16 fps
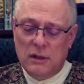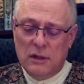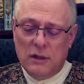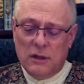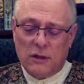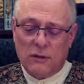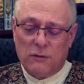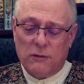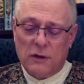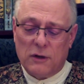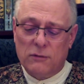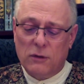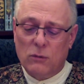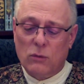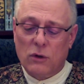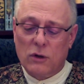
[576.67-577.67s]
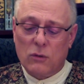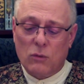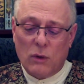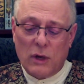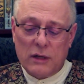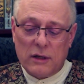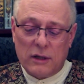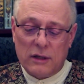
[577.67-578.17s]
The fearful work
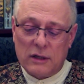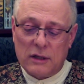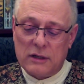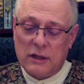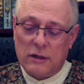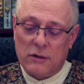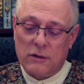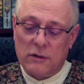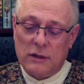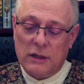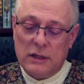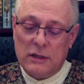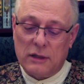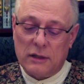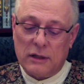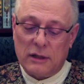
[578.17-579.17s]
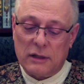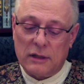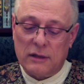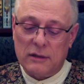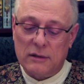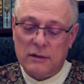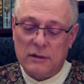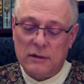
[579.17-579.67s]
went on until early dawn.
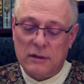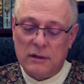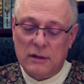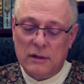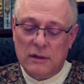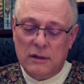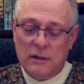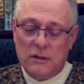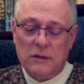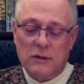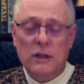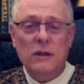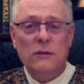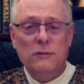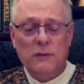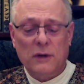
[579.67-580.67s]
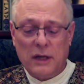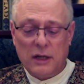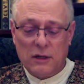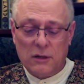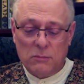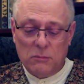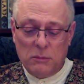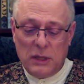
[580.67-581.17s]
Then the fire
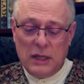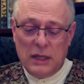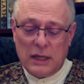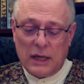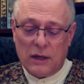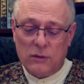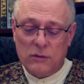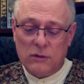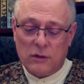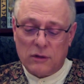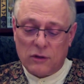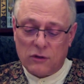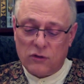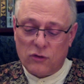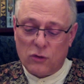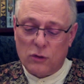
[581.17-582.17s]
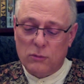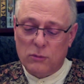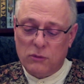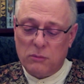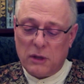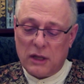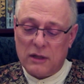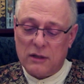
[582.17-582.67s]
being out and the storm
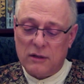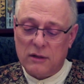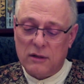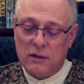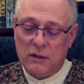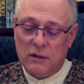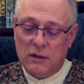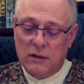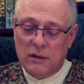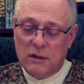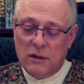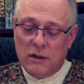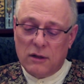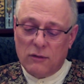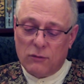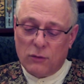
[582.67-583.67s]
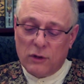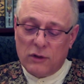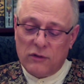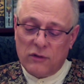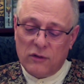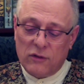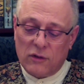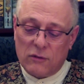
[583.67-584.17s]
spent, the
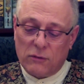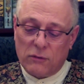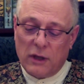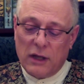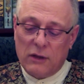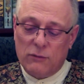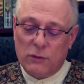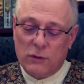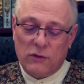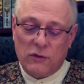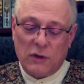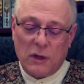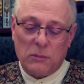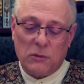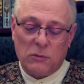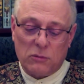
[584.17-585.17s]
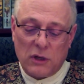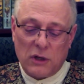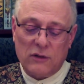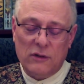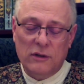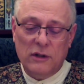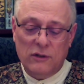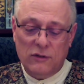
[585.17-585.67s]
voices and flying footsteps
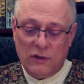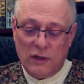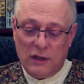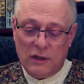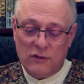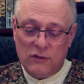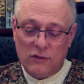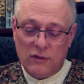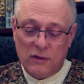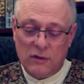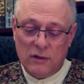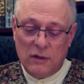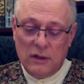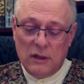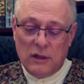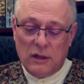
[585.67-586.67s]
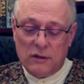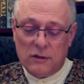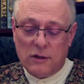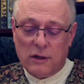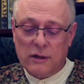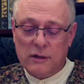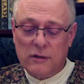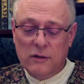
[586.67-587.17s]
presently ceased, and
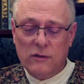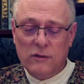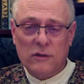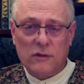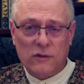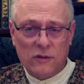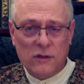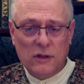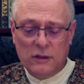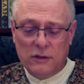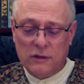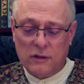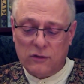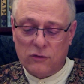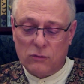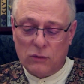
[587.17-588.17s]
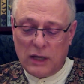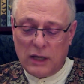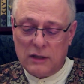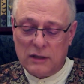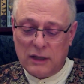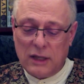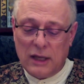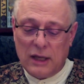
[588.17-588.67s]
darkness and stillness reigned
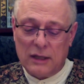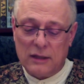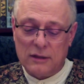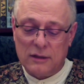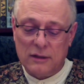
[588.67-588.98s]
again.